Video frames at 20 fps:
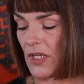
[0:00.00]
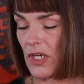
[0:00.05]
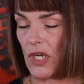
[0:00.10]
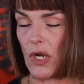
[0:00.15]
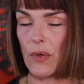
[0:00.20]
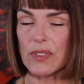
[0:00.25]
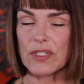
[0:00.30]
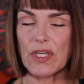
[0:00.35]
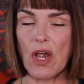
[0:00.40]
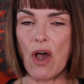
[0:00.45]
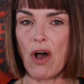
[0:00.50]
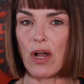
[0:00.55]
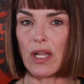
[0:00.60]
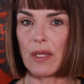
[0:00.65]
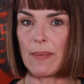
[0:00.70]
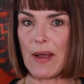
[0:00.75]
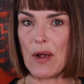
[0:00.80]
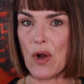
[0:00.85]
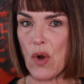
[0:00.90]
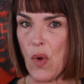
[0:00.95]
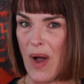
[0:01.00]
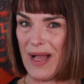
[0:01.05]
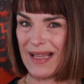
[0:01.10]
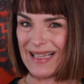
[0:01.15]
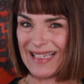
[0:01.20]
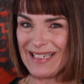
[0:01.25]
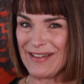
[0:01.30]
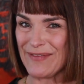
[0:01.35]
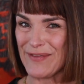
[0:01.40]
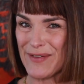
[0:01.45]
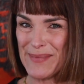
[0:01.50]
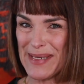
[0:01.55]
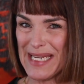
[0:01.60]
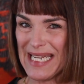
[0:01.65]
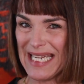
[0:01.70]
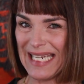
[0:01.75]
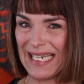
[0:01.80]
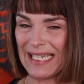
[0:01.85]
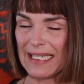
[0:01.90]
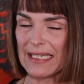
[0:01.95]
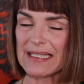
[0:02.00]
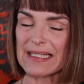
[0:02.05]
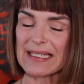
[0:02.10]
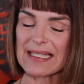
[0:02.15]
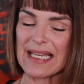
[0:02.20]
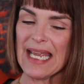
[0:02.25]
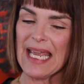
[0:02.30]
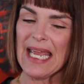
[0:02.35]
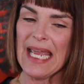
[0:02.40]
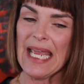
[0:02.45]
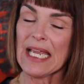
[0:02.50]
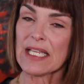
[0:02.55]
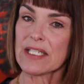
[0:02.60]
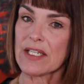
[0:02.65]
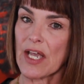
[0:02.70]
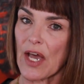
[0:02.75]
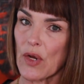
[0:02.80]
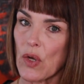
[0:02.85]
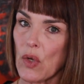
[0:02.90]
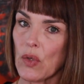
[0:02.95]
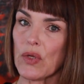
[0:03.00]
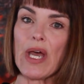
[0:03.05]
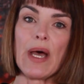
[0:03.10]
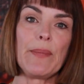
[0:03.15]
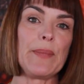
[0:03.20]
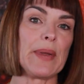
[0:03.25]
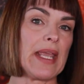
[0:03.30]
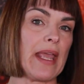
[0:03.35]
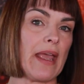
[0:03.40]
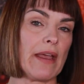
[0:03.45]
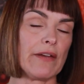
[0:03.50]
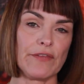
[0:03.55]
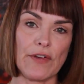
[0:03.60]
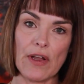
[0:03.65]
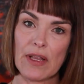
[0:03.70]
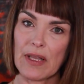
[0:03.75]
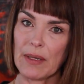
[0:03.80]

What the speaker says: you know, it's all about quality for me. It's got to hold up. It can't